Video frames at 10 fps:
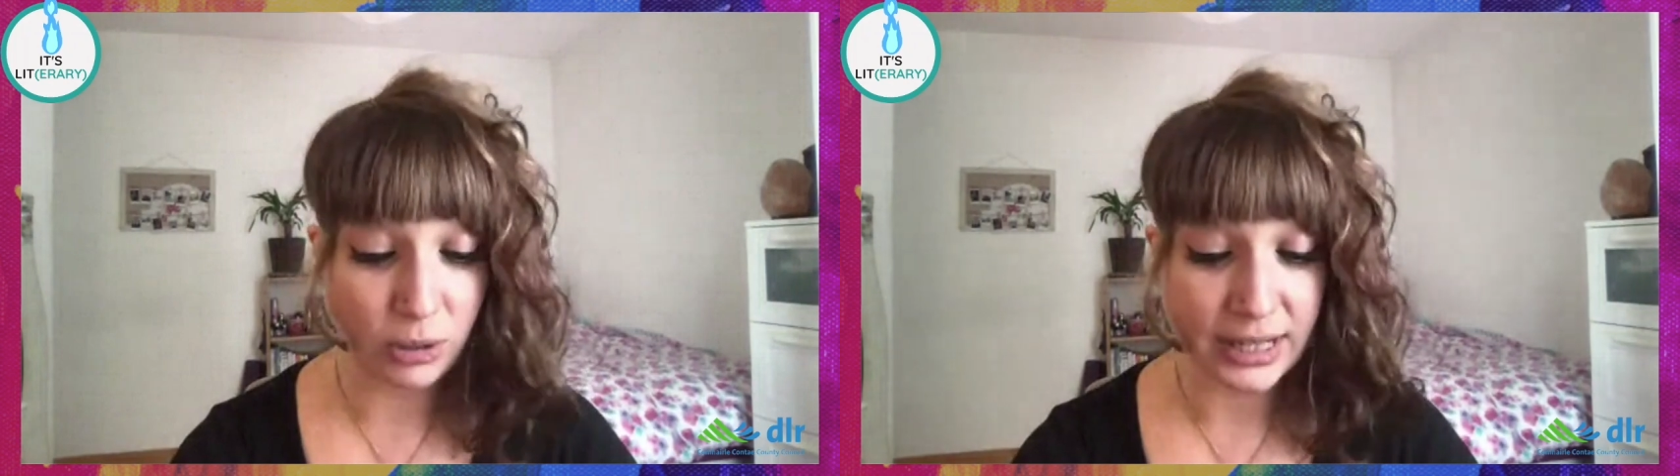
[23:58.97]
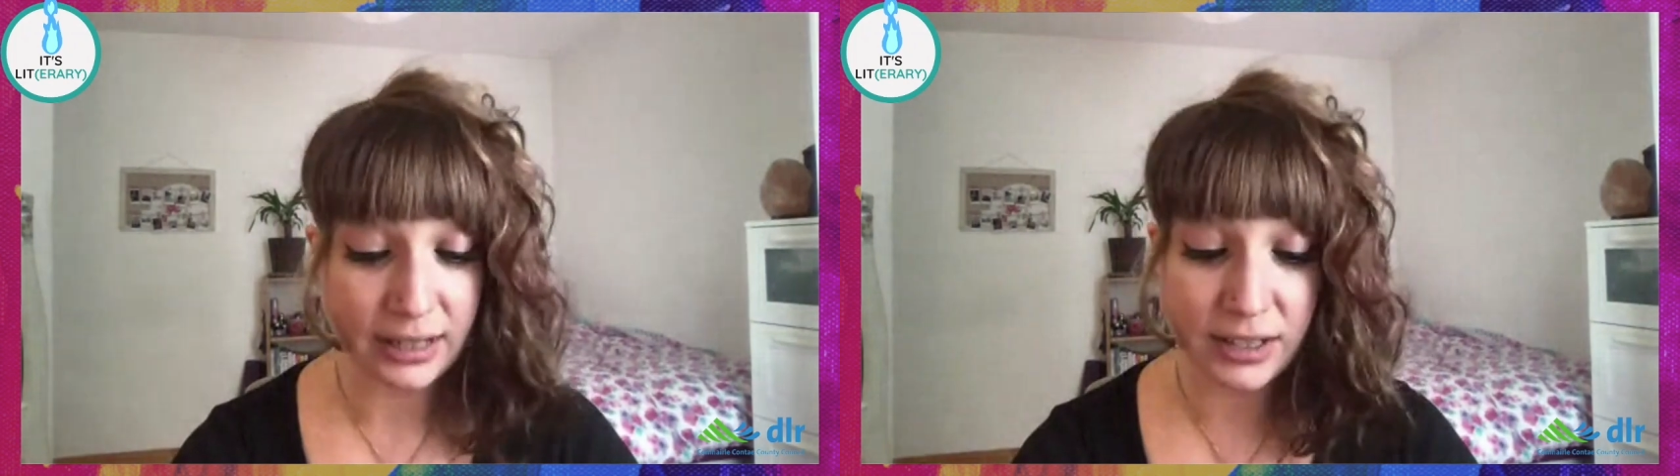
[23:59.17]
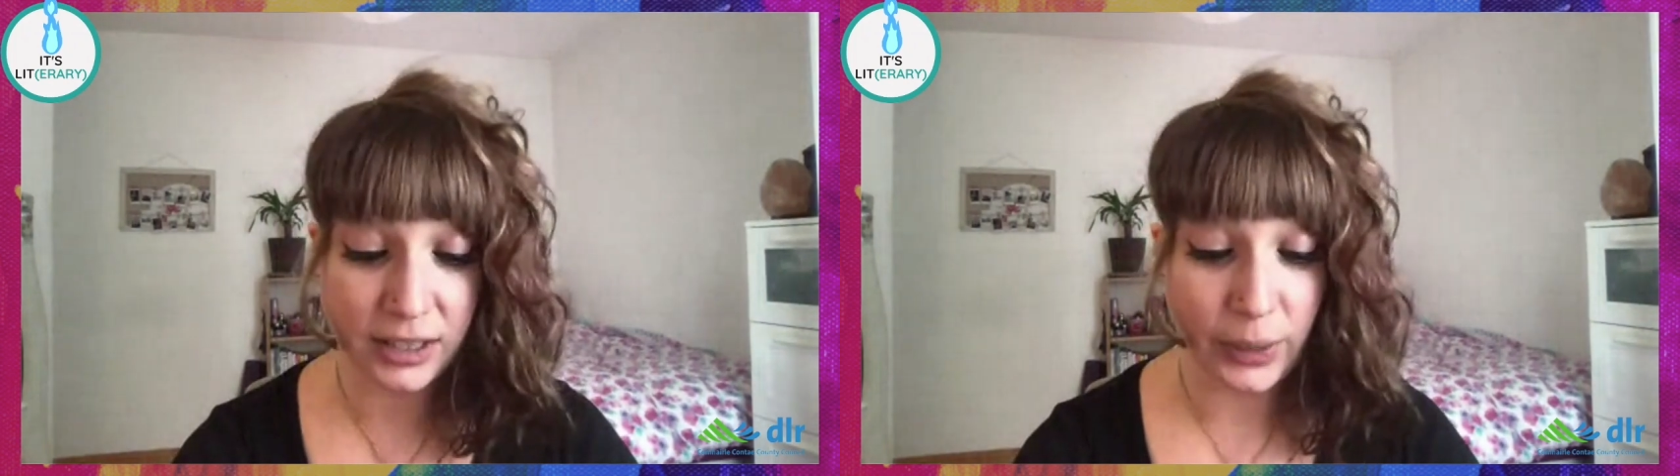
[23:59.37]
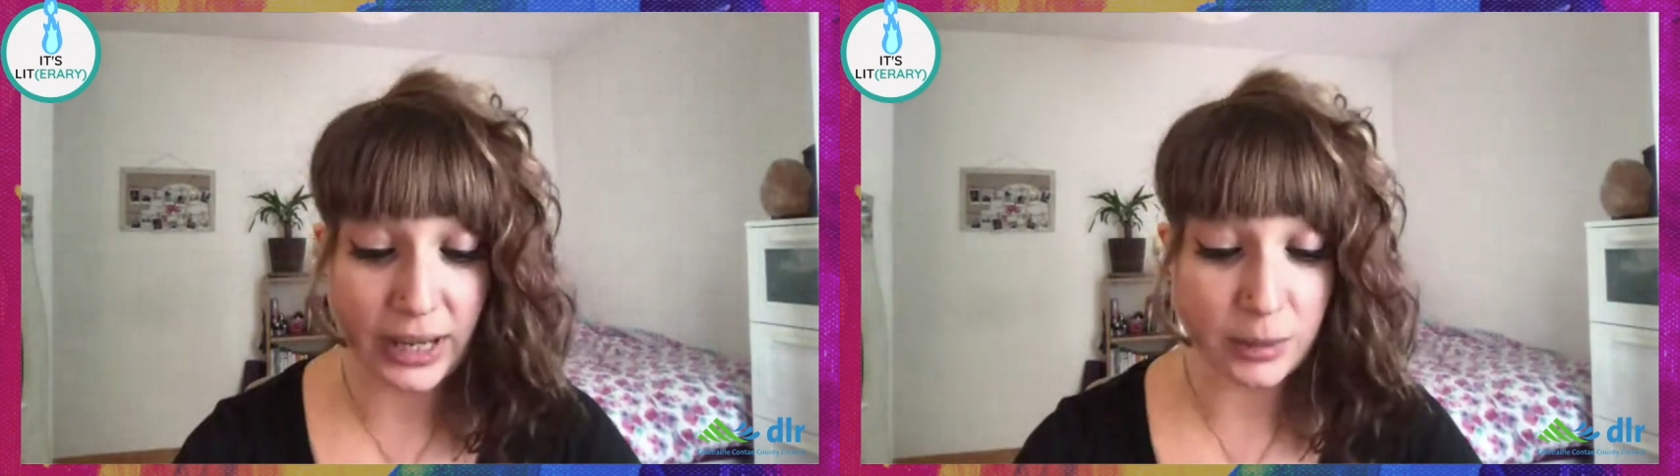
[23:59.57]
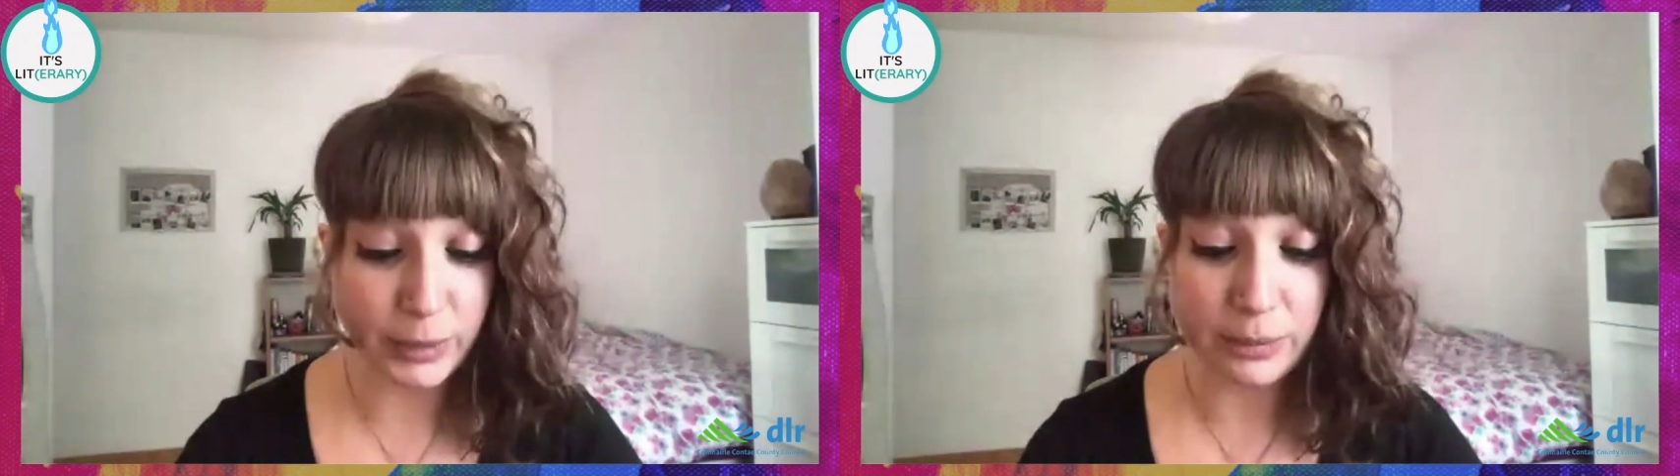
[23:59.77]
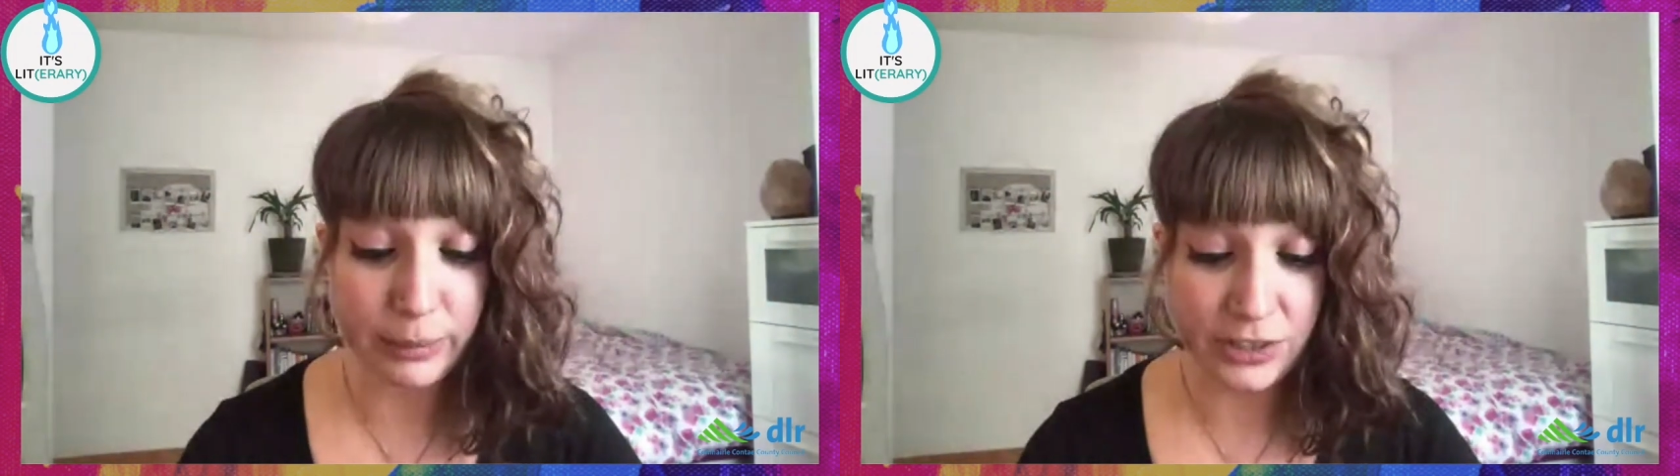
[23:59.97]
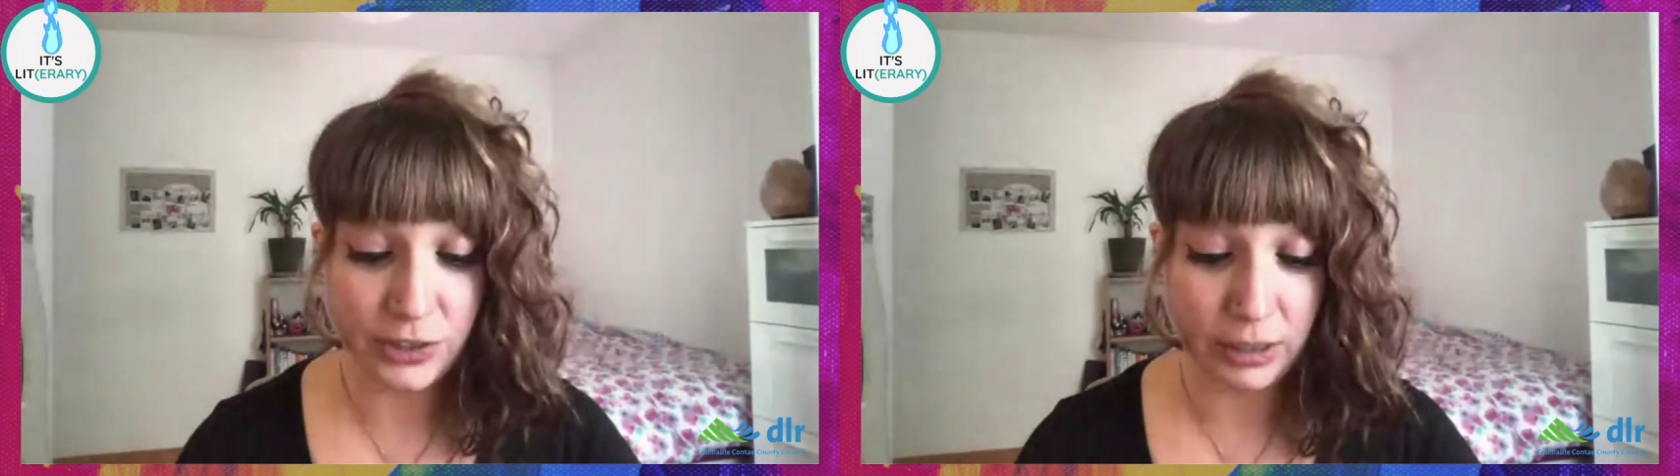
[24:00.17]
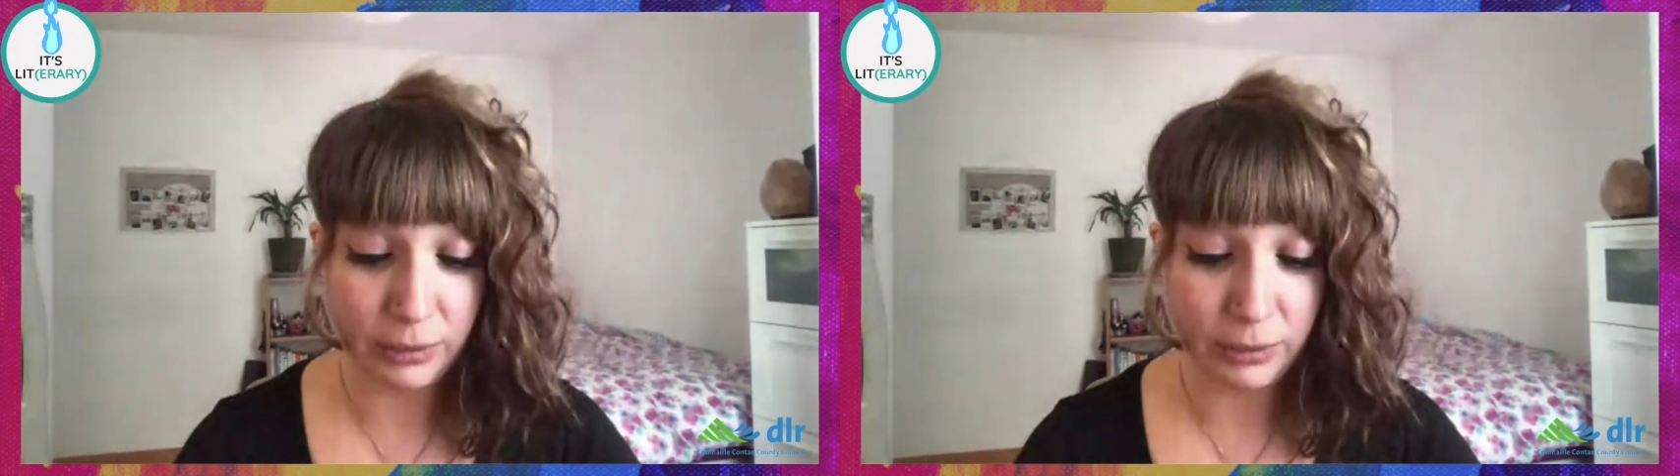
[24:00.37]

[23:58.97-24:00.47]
day until you ask me to meet you